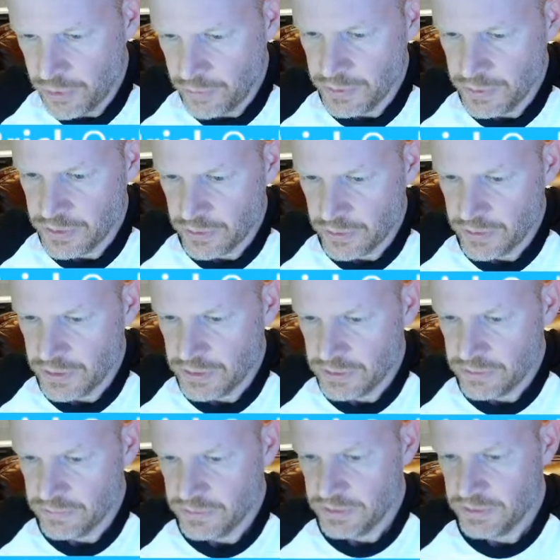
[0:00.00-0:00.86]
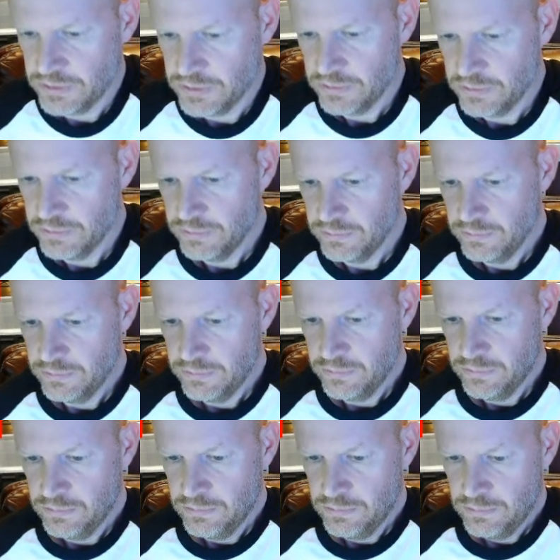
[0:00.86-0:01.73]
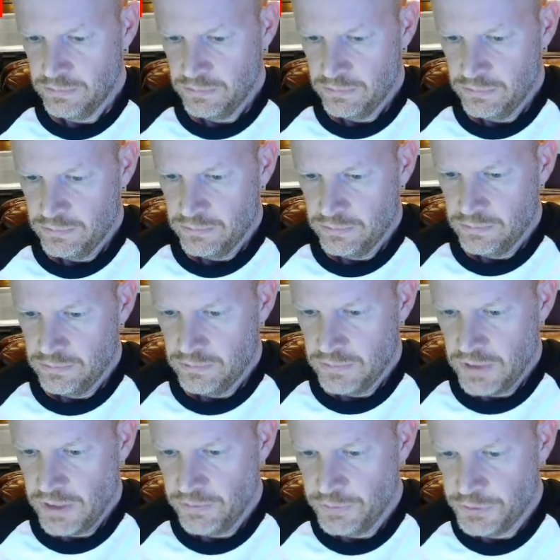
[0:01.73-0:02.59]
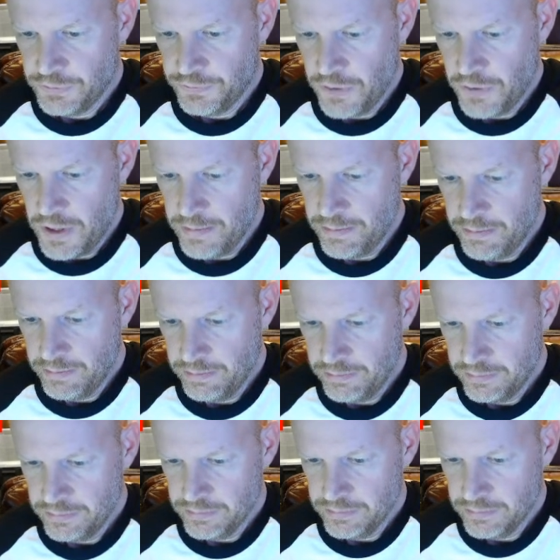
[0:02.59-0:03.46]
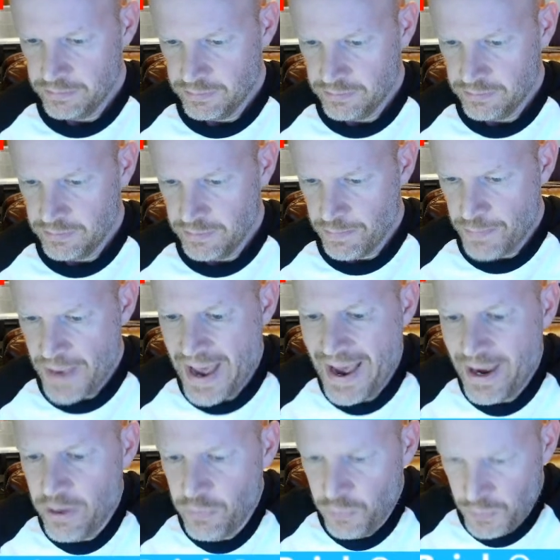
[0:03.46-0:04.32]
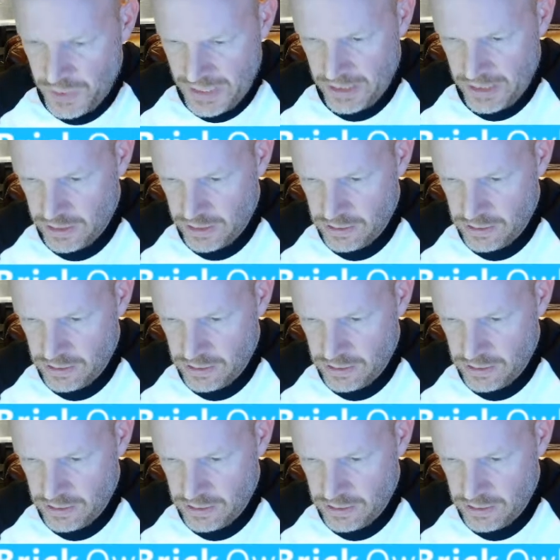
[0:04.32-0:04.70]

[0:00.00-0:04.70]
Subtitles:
what the question was. It was from Batwing